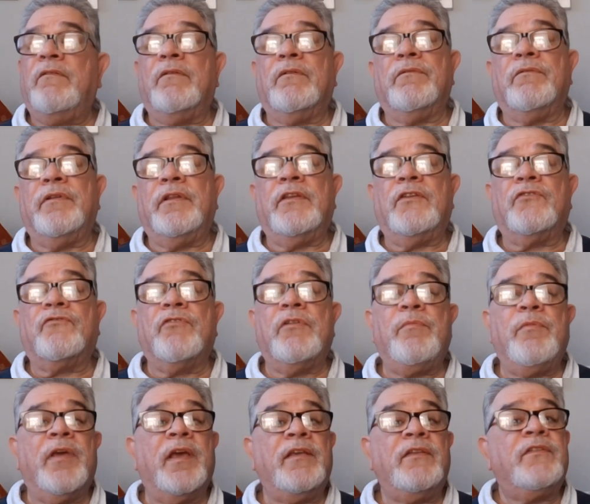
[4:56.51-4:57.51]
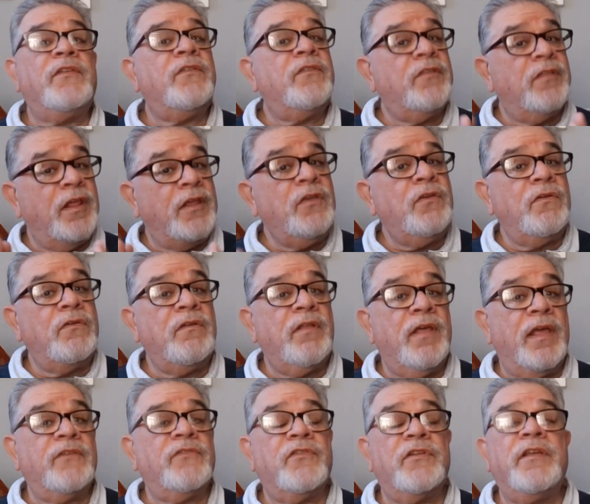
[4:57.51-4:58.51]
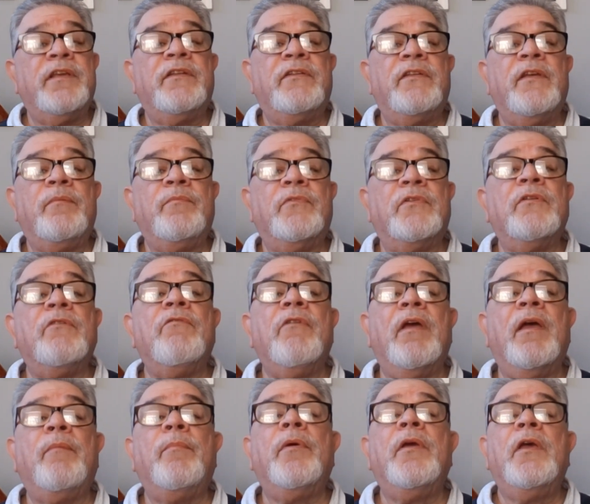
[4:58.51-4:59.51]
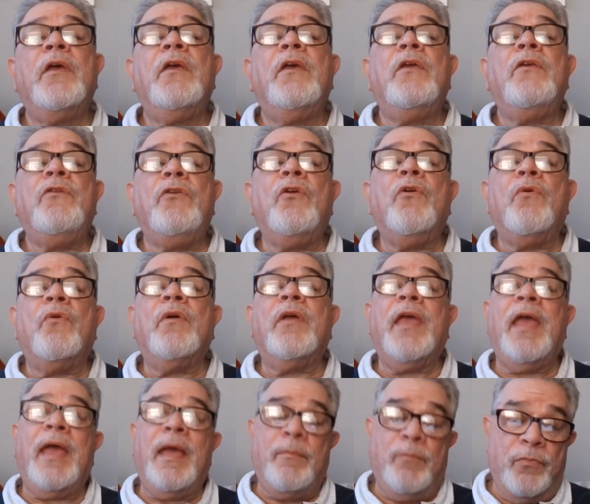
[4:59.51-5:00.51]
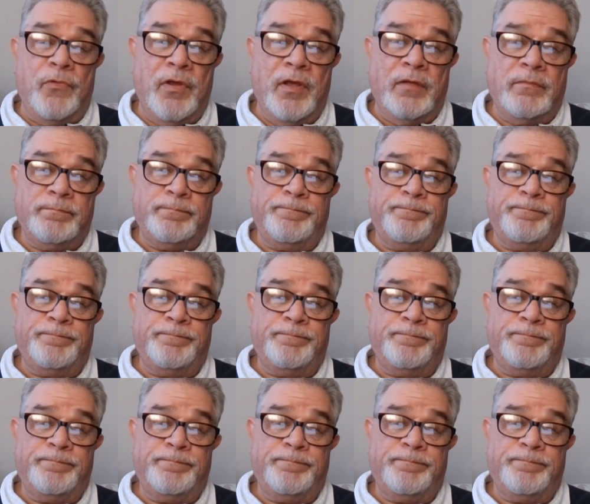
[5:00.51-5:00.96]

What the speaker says: or in extreme cases, they could actually attempt to grab your camera.